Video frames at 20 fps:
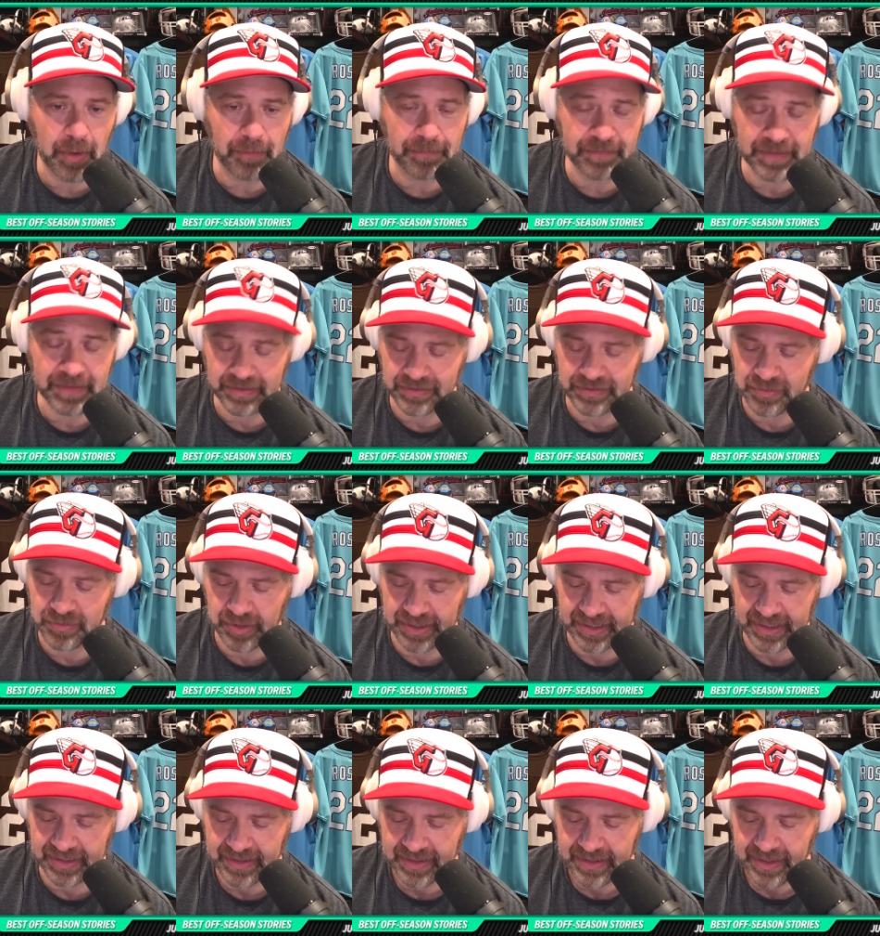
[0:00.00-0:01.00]
fields with
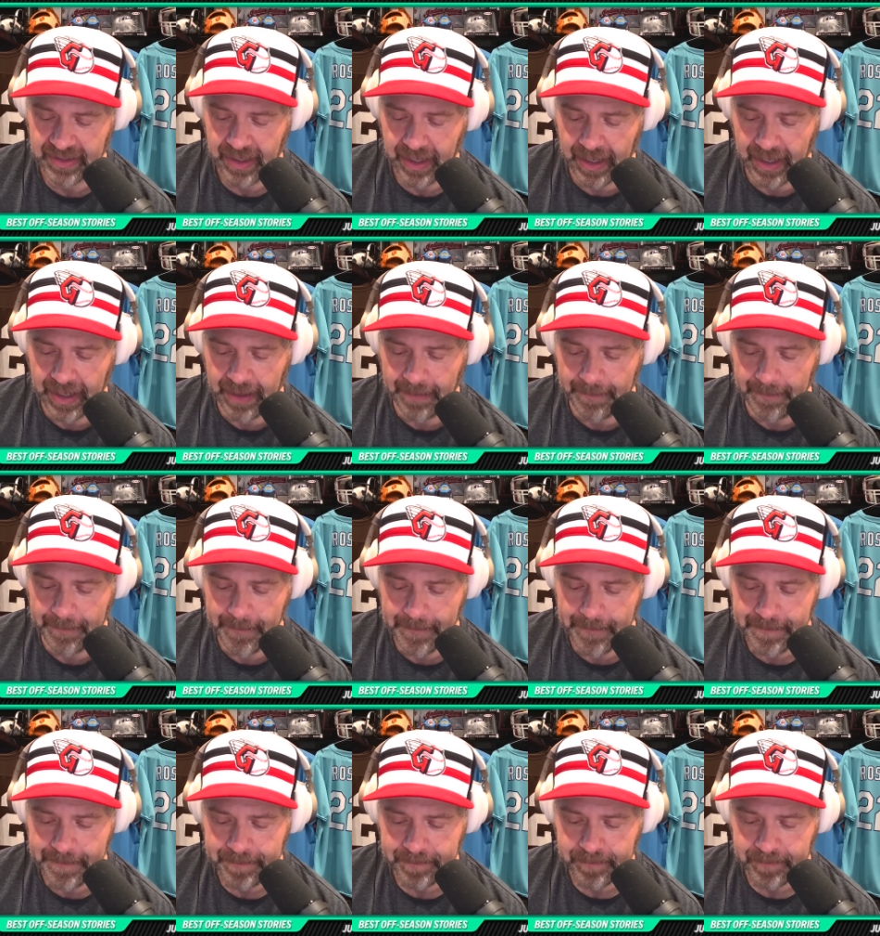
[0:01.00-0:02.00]
it. Um,
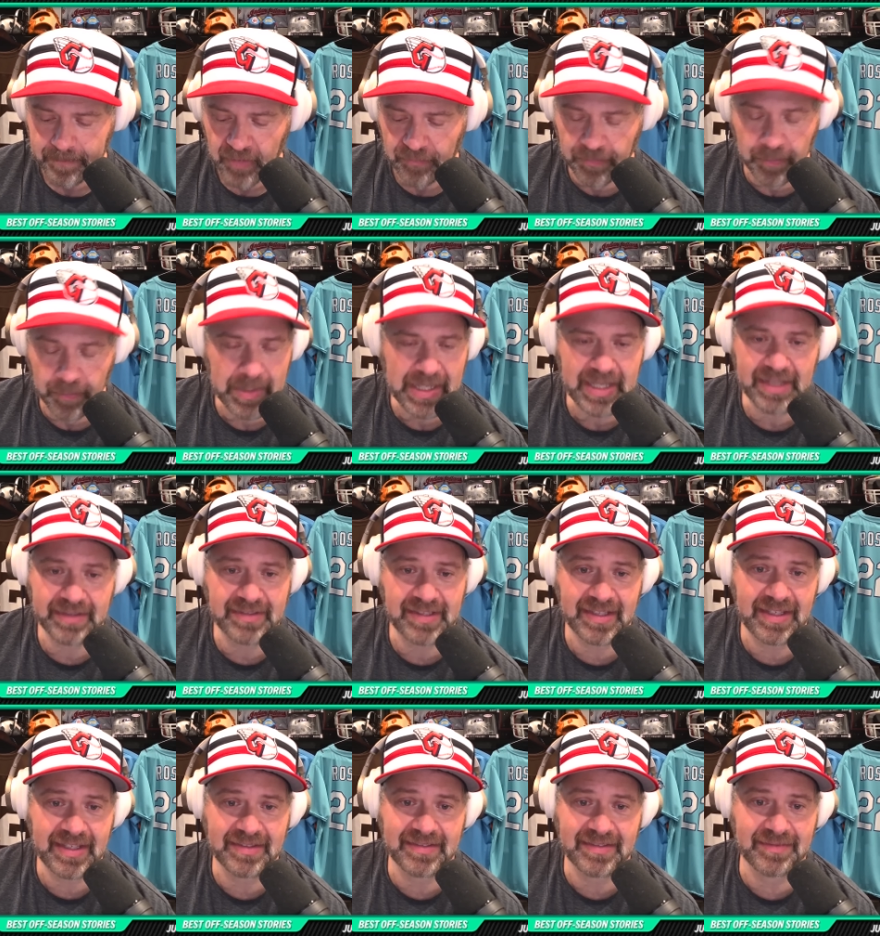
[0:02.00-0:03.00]
for me, it's
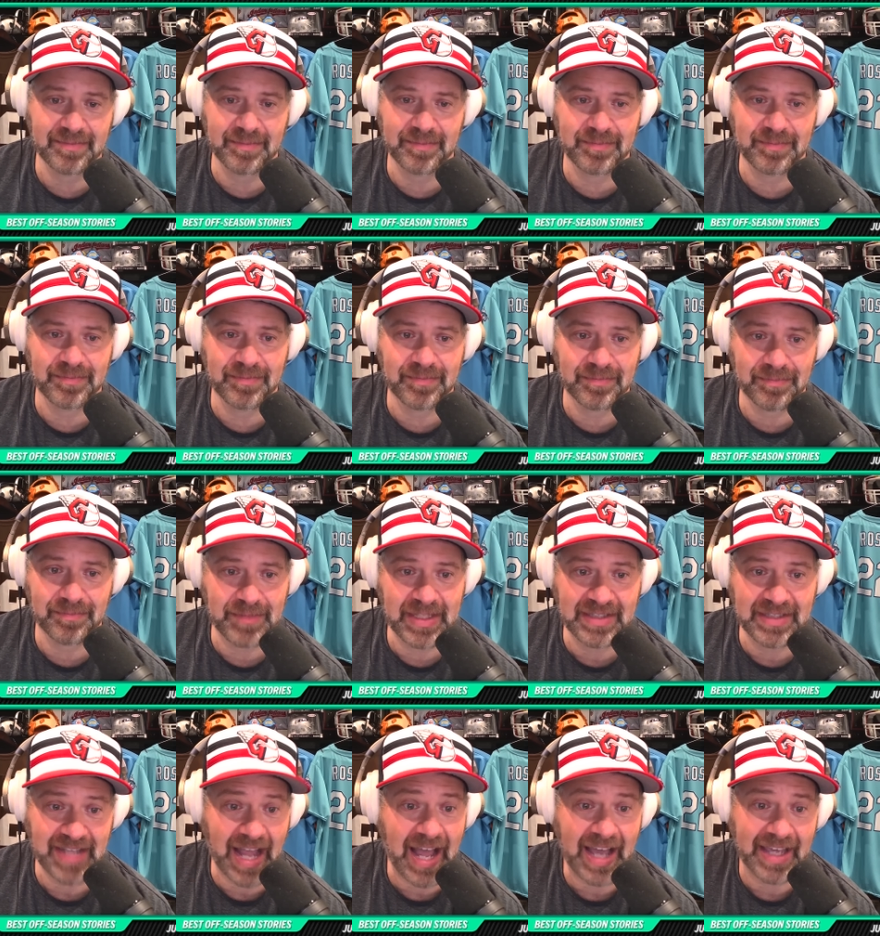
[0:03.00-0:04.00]
it's
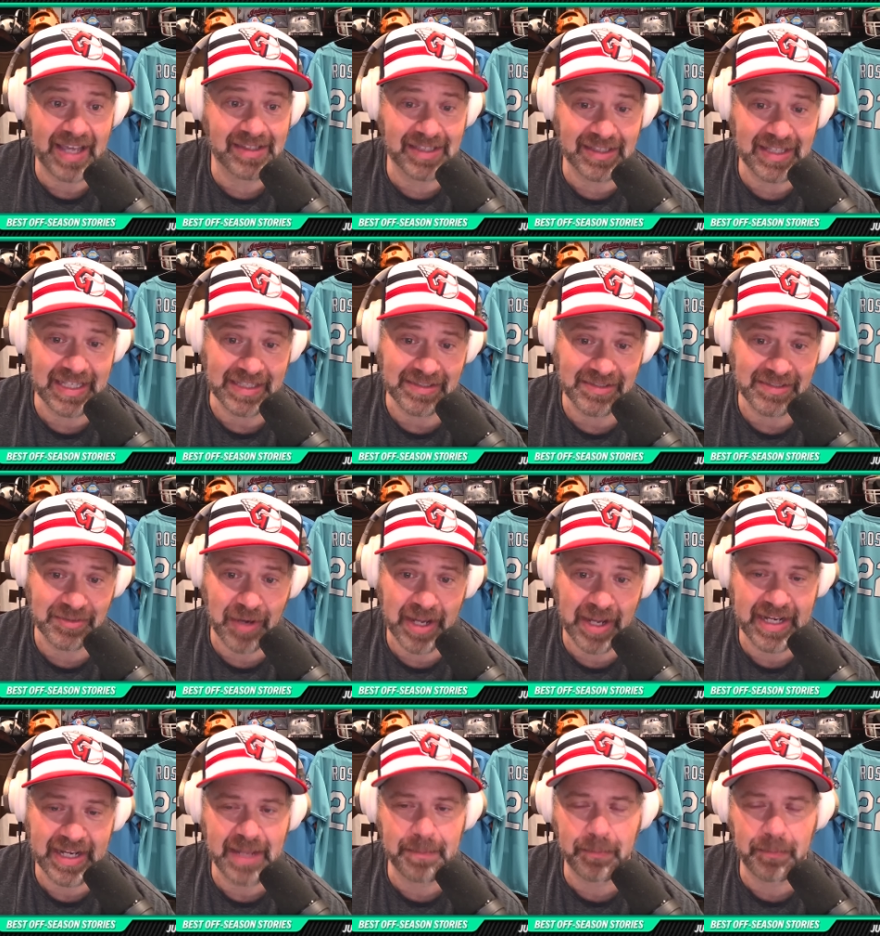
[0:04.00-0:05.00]
it's high on the list,
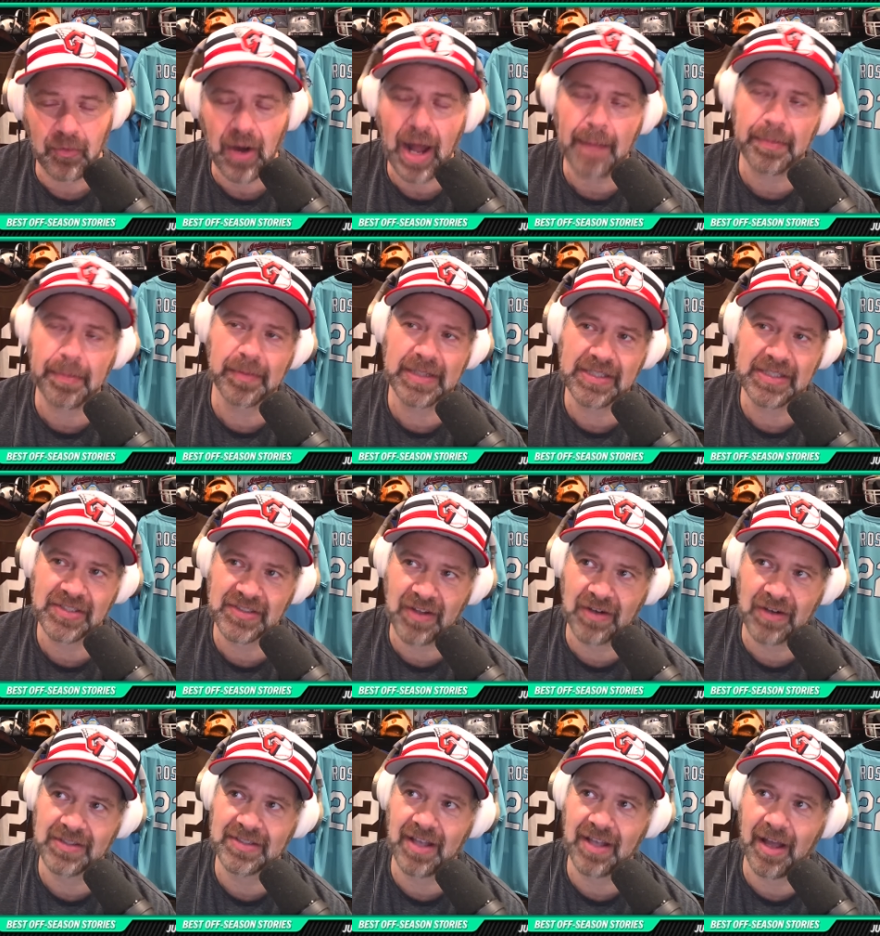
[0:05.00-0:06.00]
right? It probably
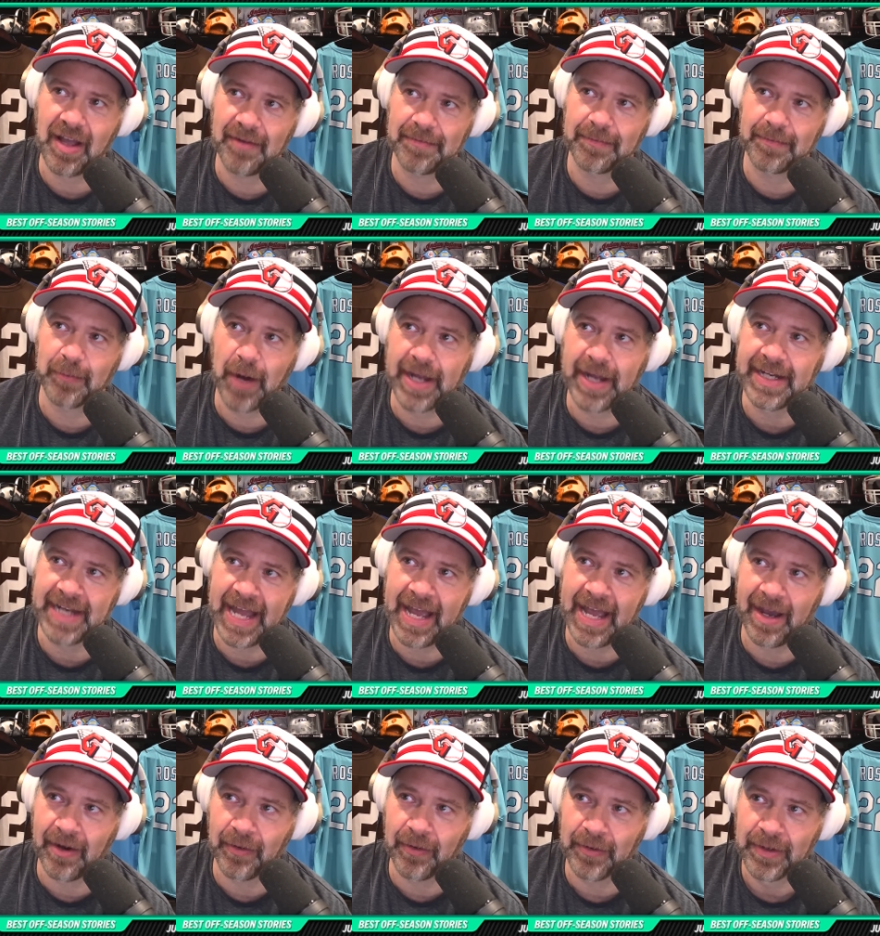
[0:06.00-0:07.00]
starts off right
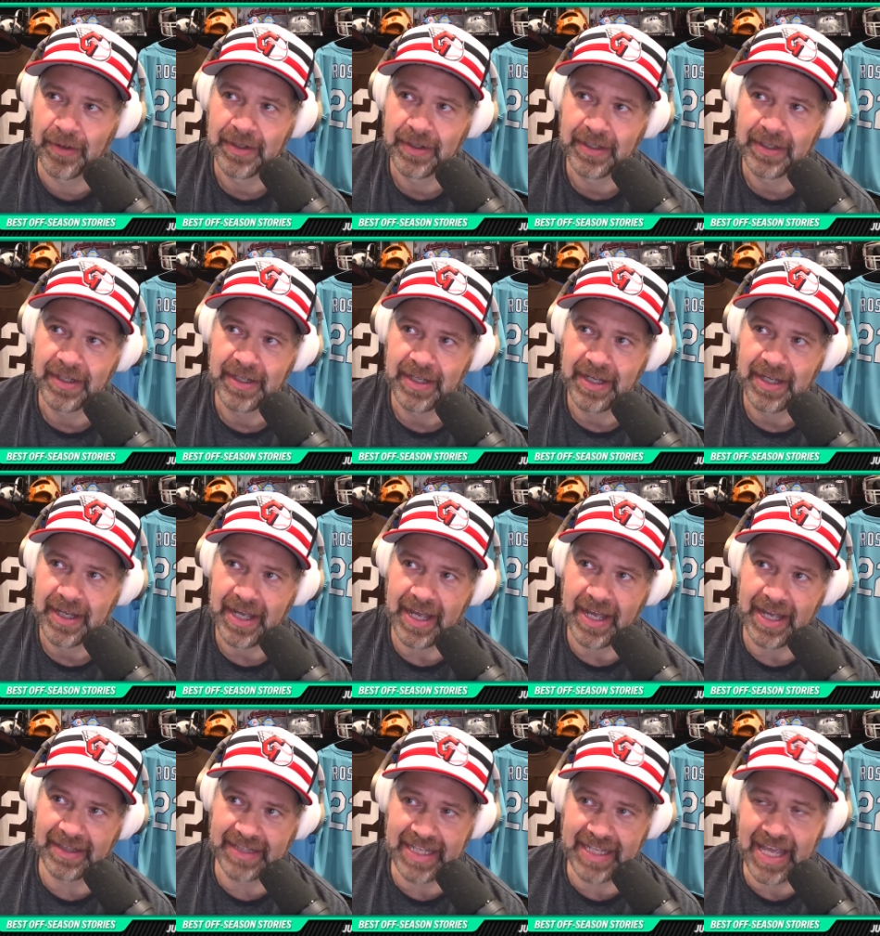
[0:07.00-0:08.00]
now
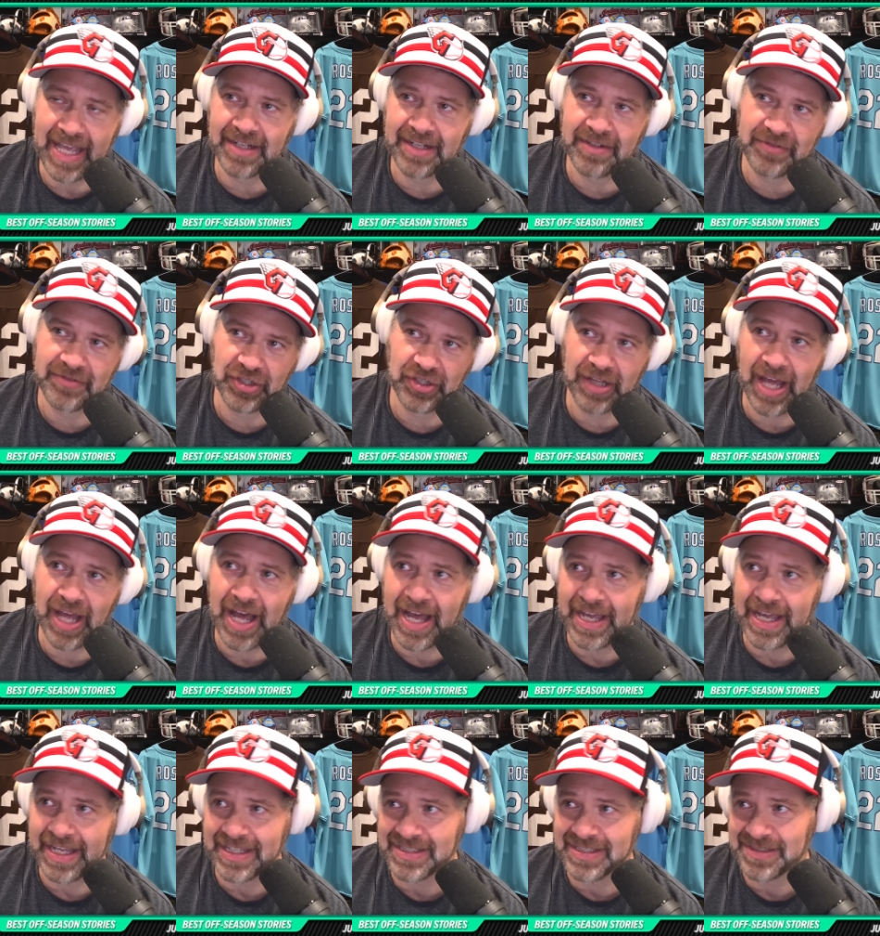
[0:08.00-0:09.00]
at the end of July
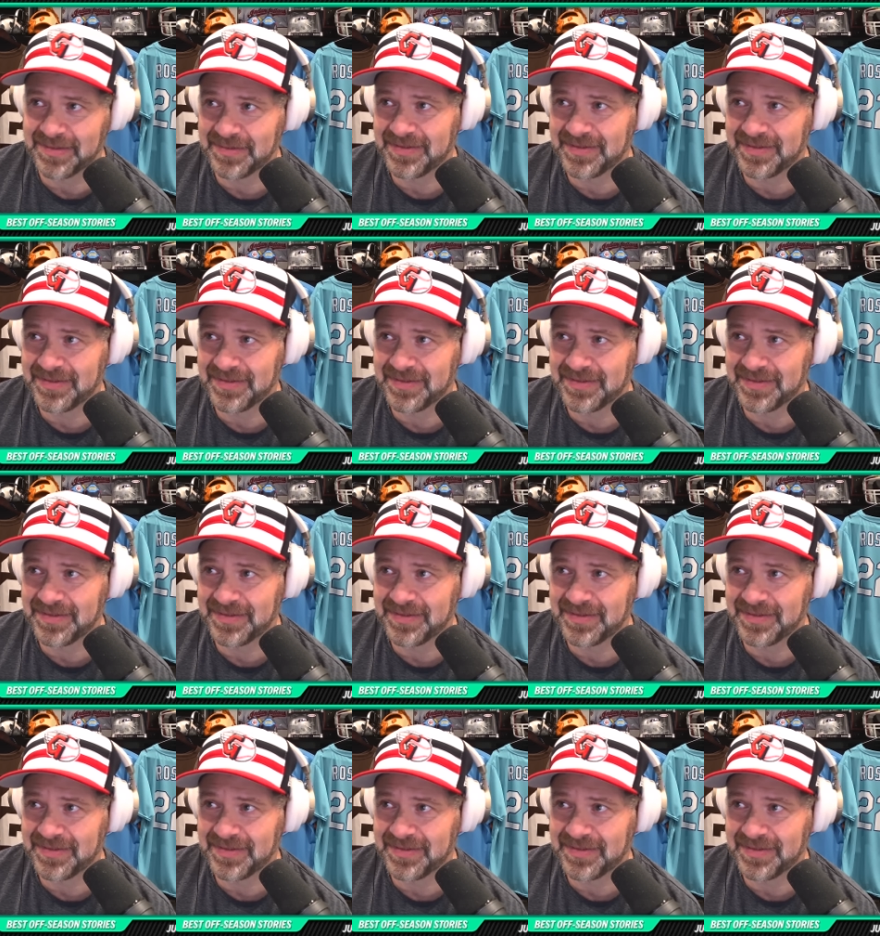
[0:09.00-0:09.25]
is,